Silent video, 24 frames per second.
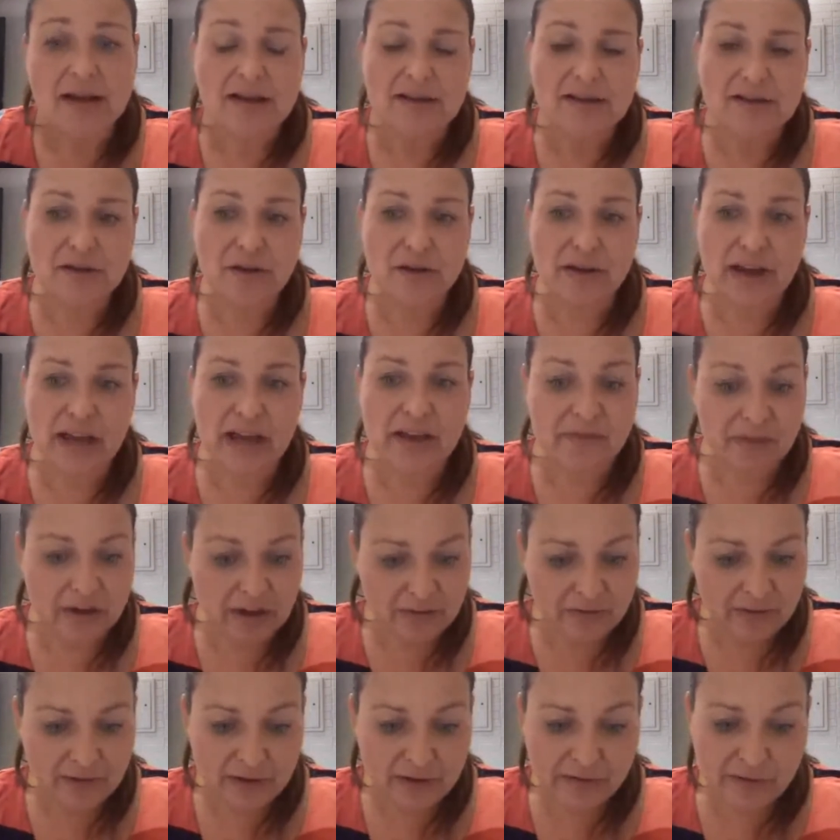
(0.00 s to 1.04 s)
So even
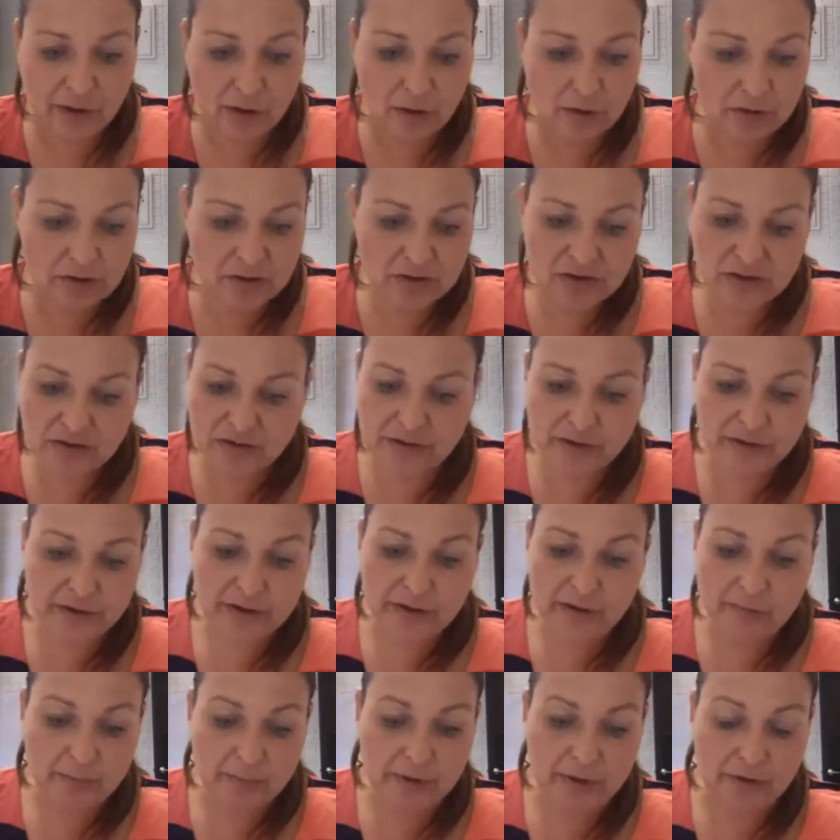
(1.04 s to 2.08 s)
if you've got
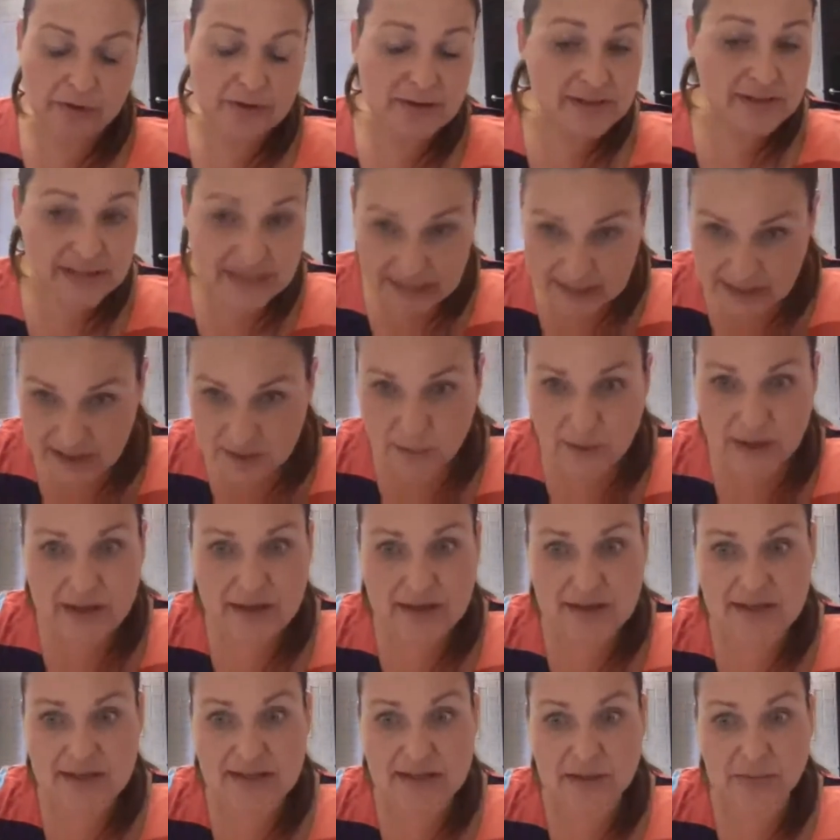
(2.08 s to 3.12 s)
to, 6
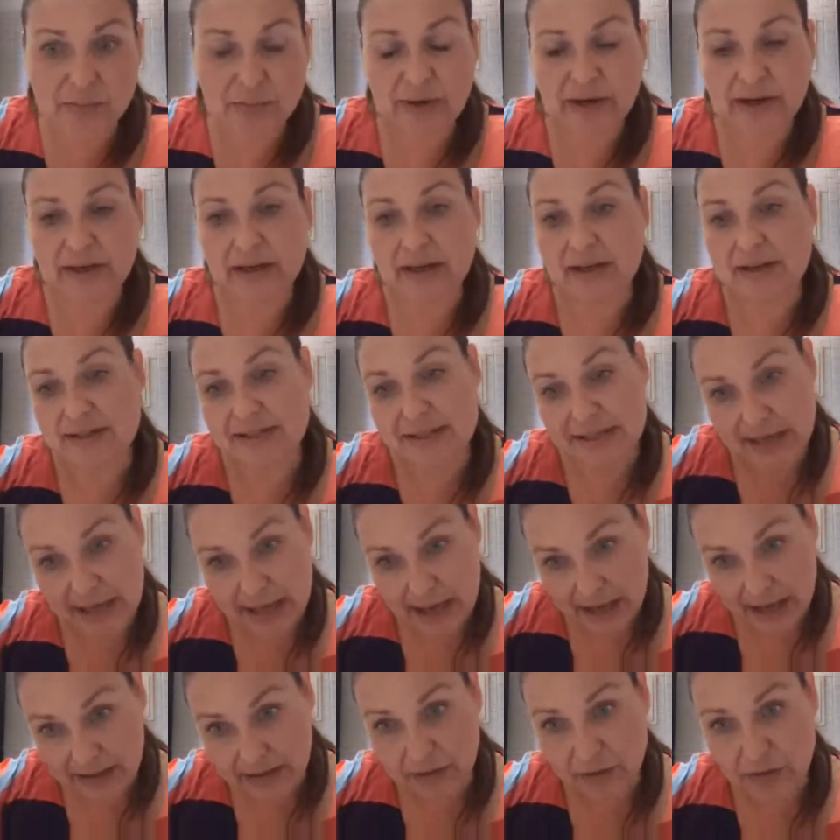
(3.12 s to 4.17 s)
weeks in a pregnancy
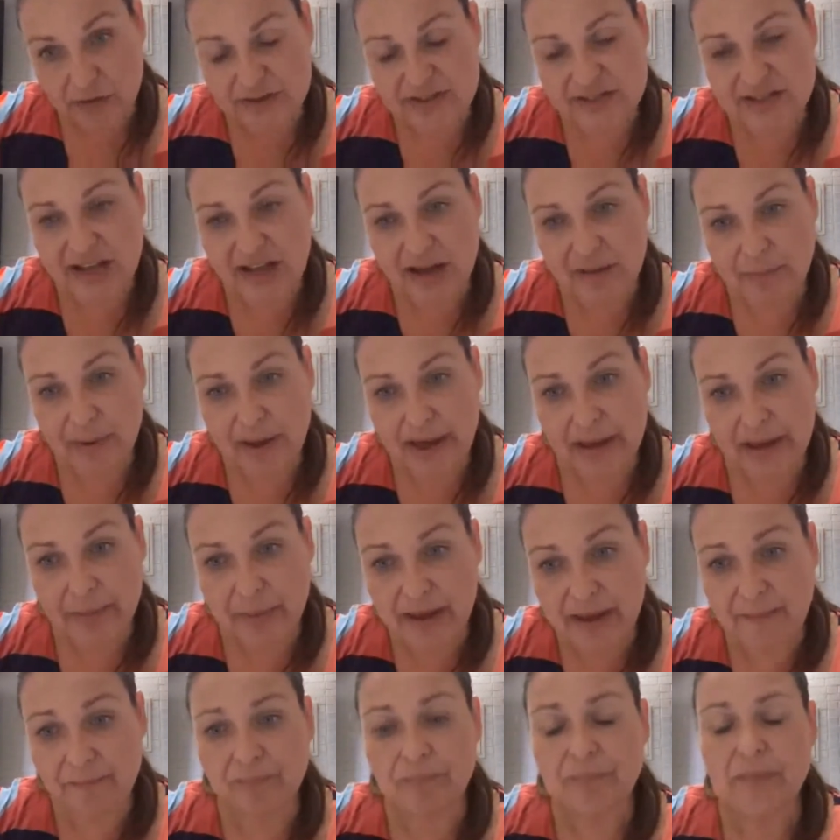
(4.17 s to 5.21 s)
and lost that
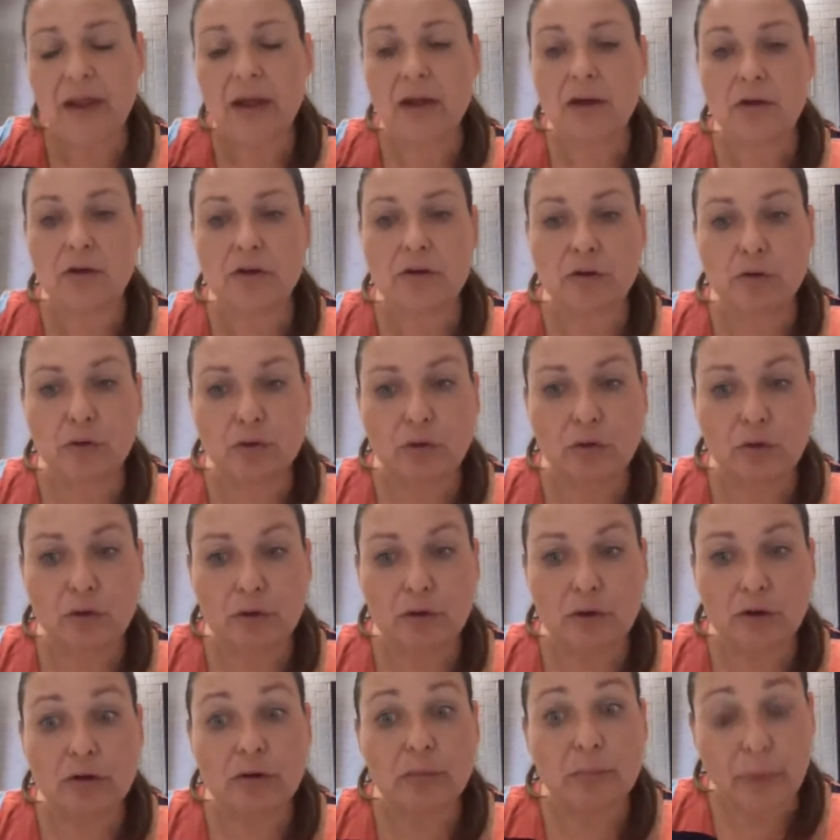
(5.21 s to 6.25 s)
baby, your
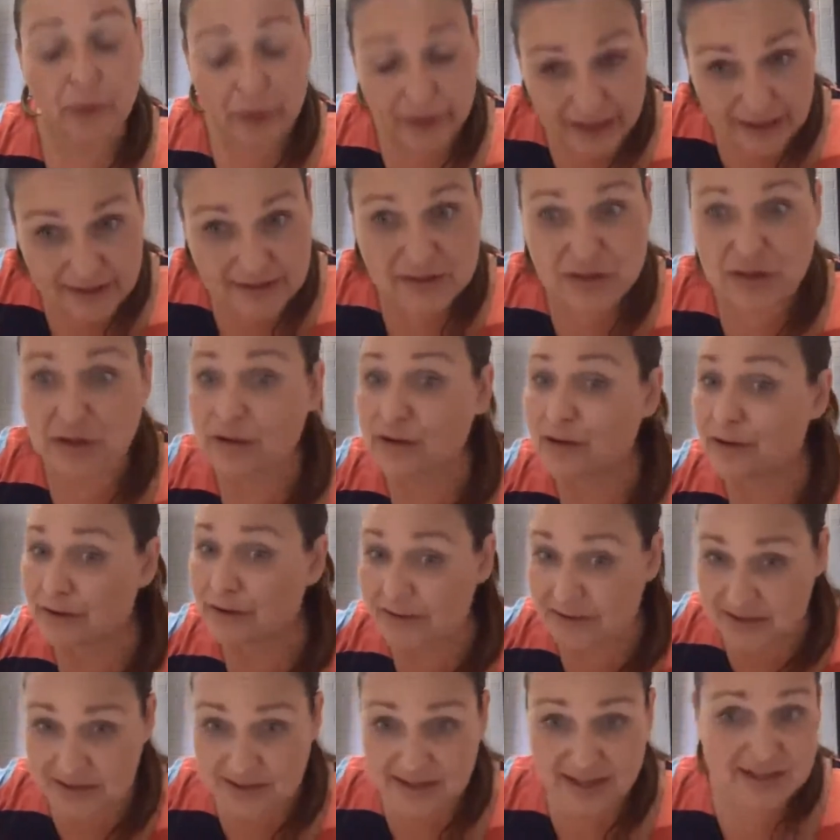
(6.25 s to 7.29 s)
body has
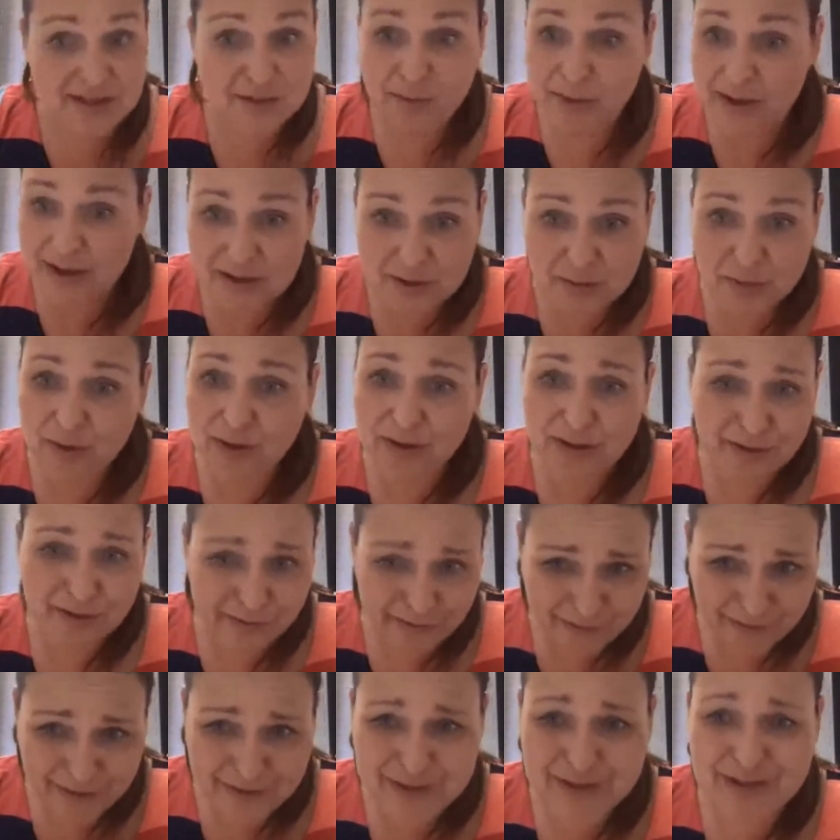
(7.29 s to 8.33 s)
used 6 weeks worth
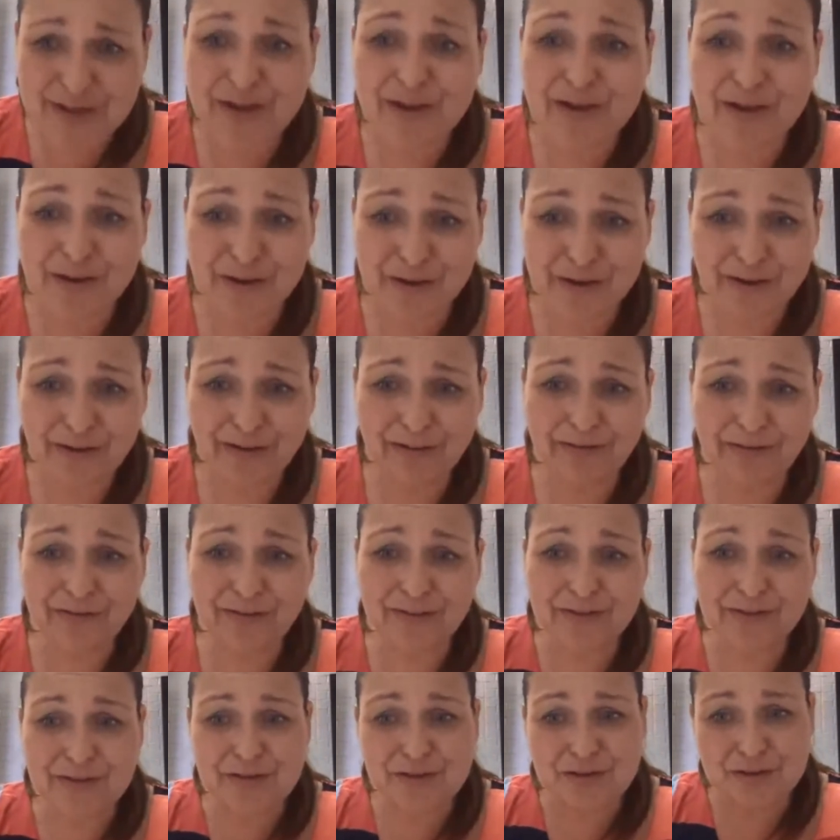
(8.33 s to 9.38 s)
of
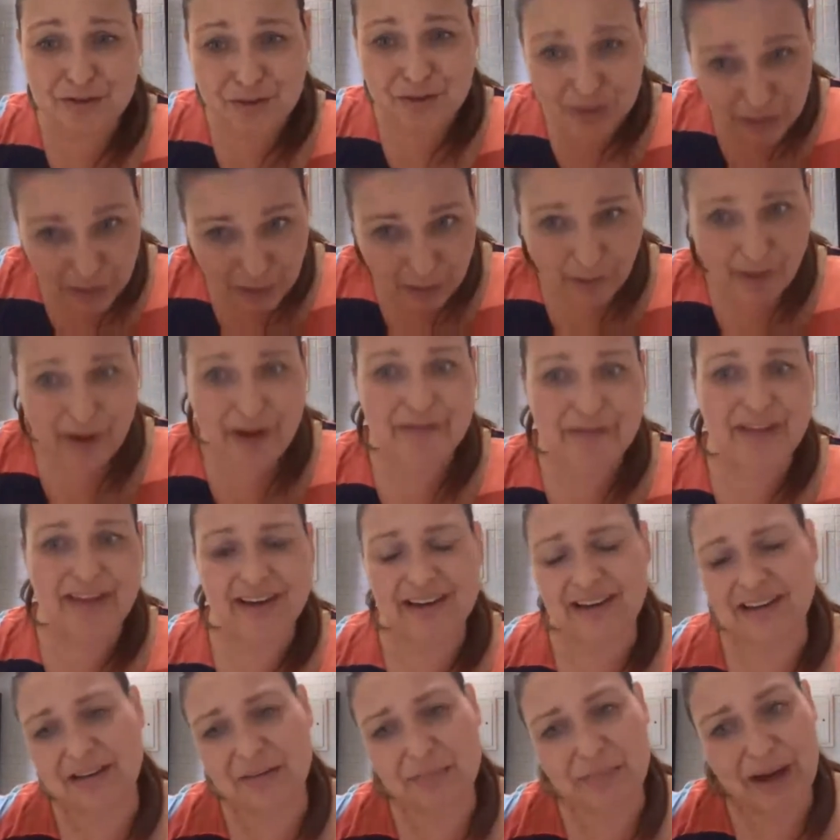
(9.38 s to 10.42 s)
reserve to grow
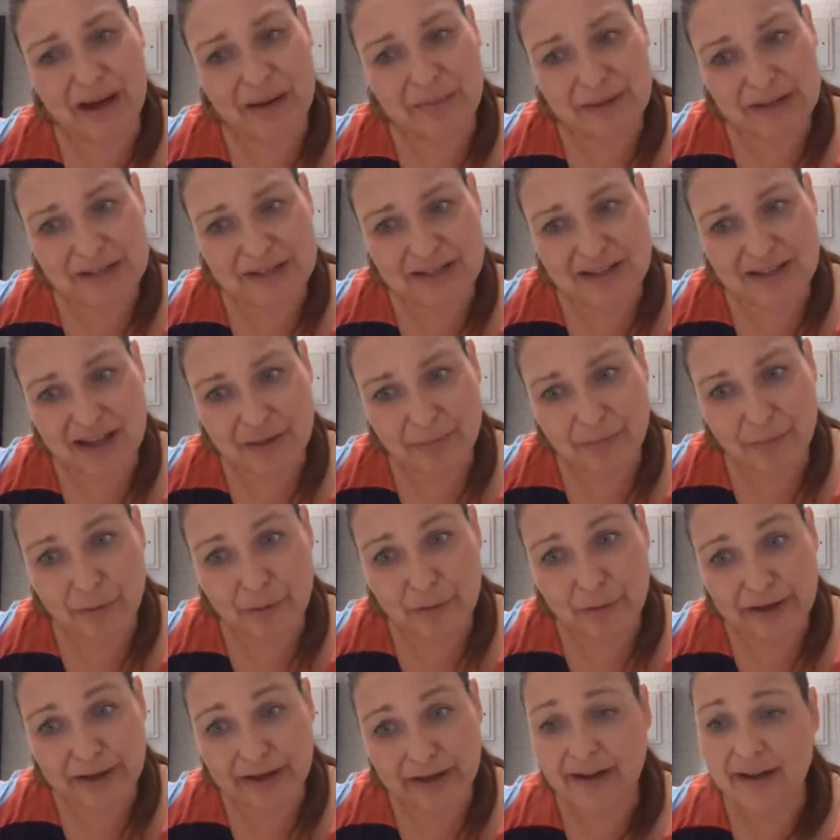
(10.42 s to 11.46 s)
that little baby to that
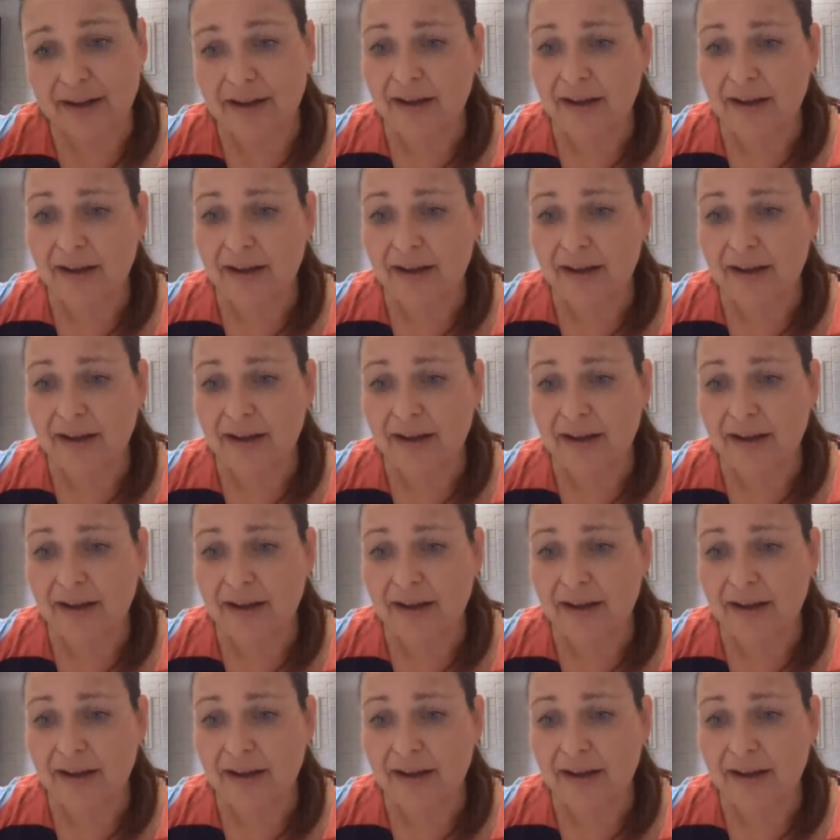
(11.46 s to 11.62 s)
point.